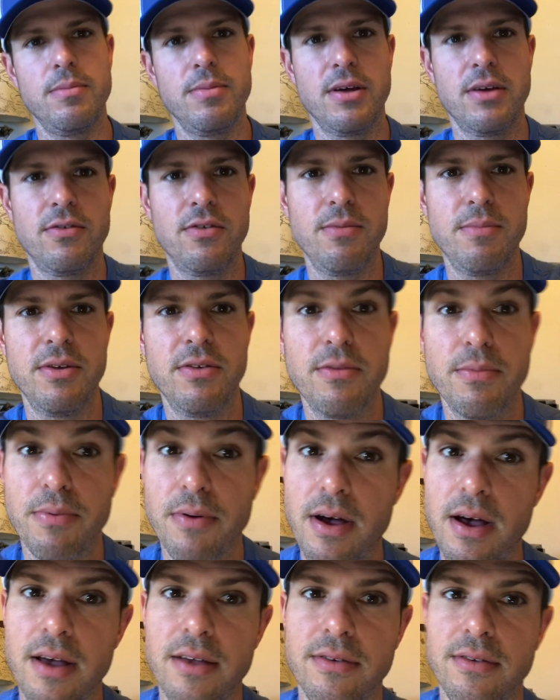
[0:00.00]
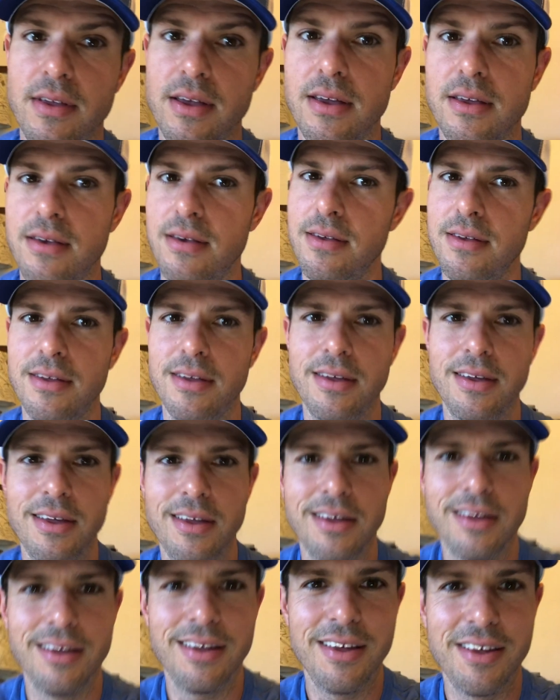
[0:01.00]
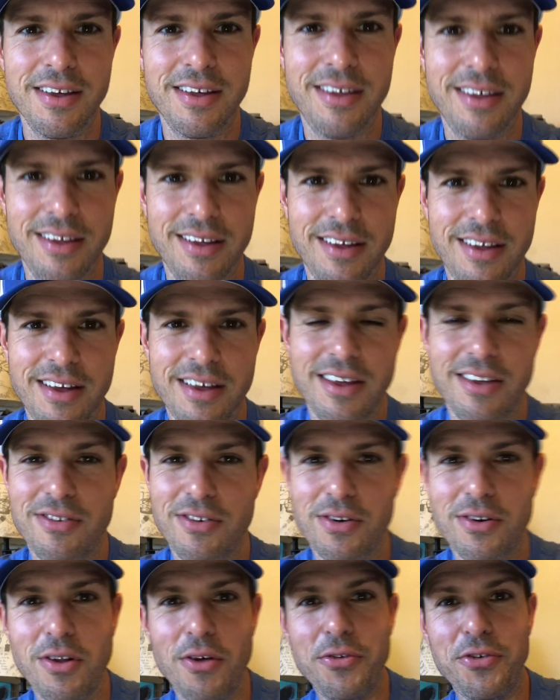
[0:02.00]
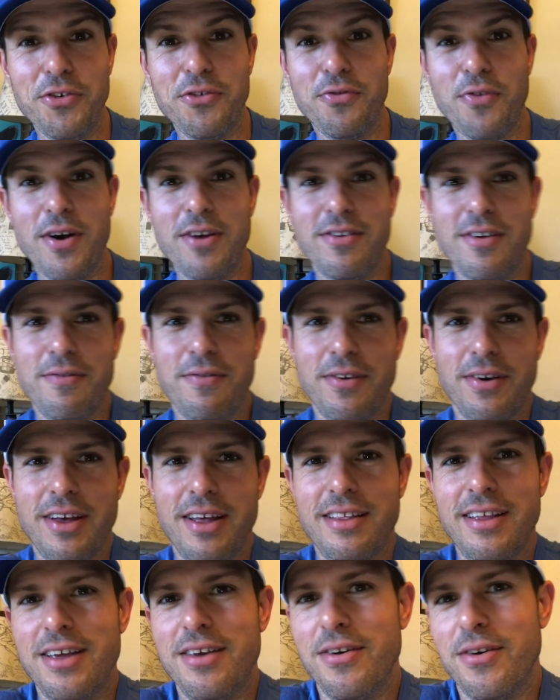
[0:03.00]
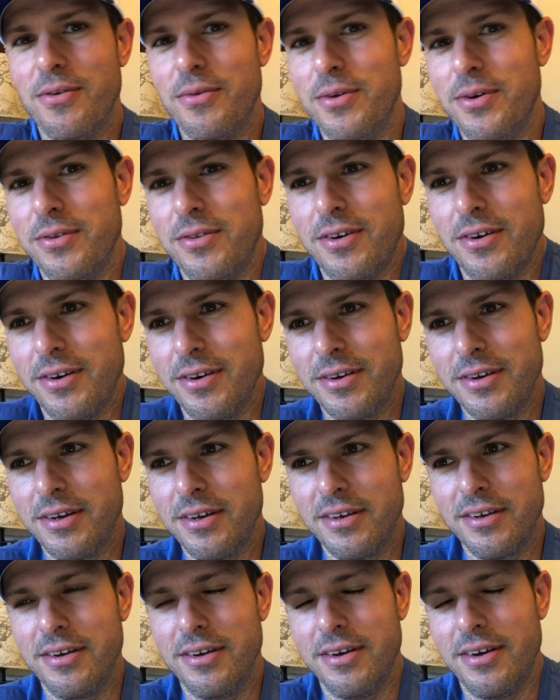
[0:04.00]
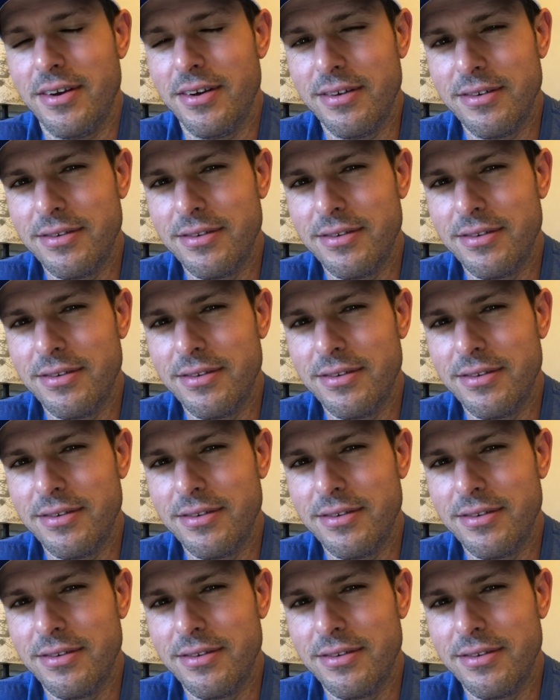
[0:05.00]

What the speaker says: because you'd be surprised, like, it's your closest friends that forget that you're a realtor, you know?